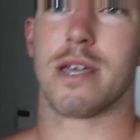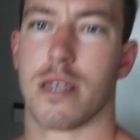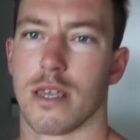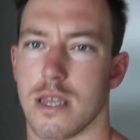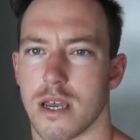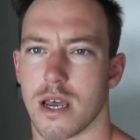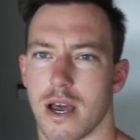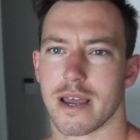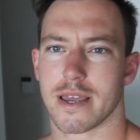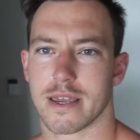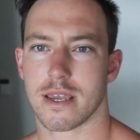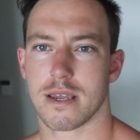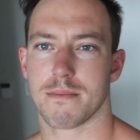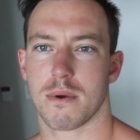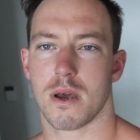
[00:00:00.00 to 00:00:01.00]
I hit
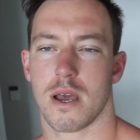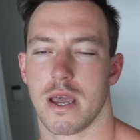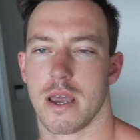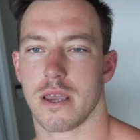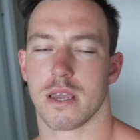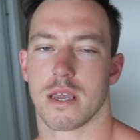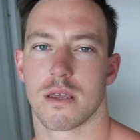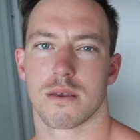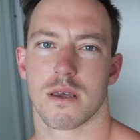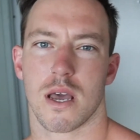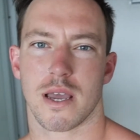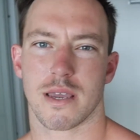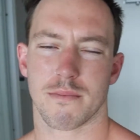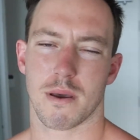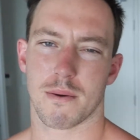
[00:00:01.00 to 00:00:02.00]
my
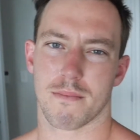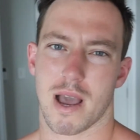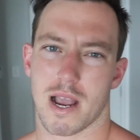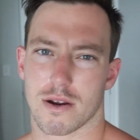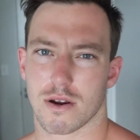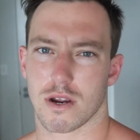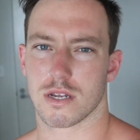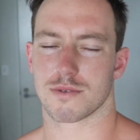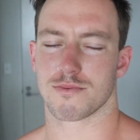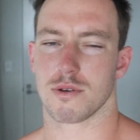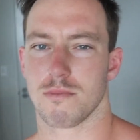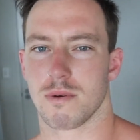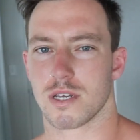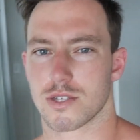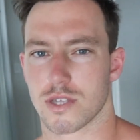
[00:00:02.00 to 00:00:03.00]
macros
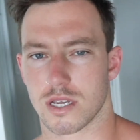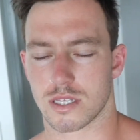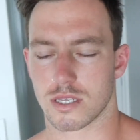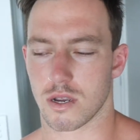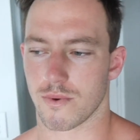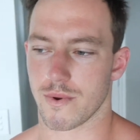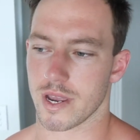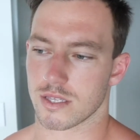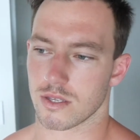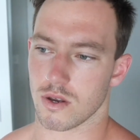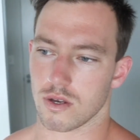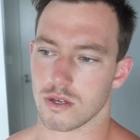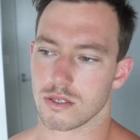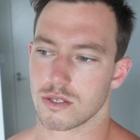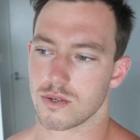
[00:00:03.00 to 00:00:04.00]
pretty much like direct
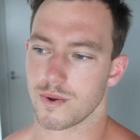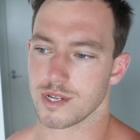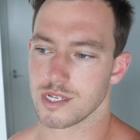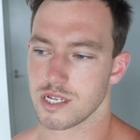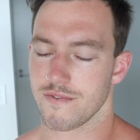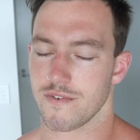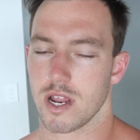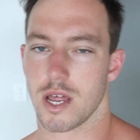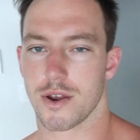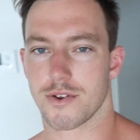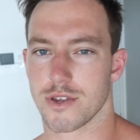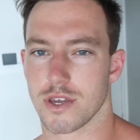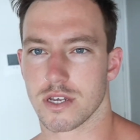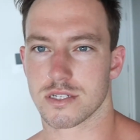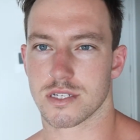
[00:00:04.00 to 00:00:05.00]
on
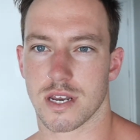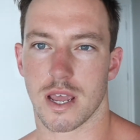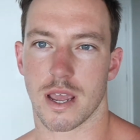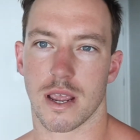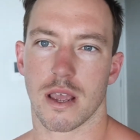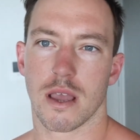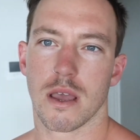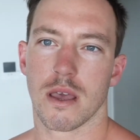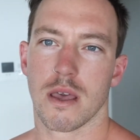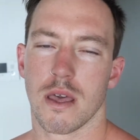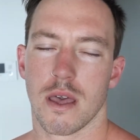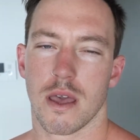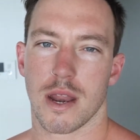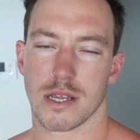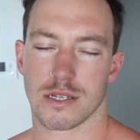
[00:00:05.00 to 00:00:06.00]
2700 yesterday.
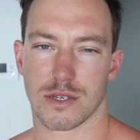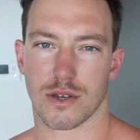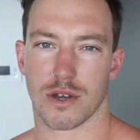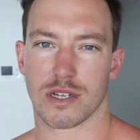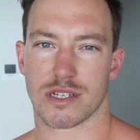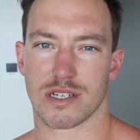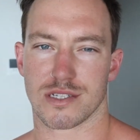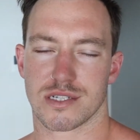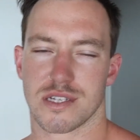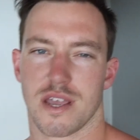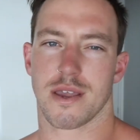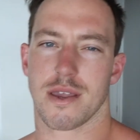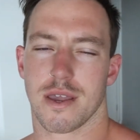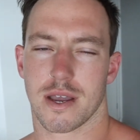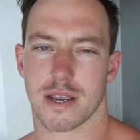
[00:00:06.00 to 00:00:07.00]
As you guys can
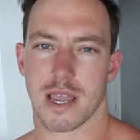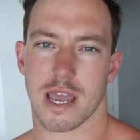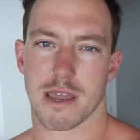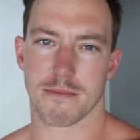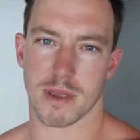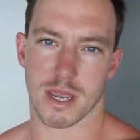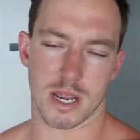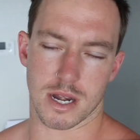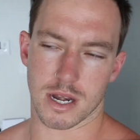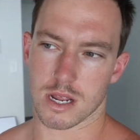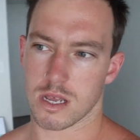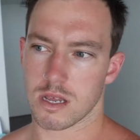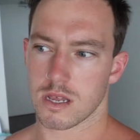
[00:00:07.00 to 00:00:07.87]
see, I came in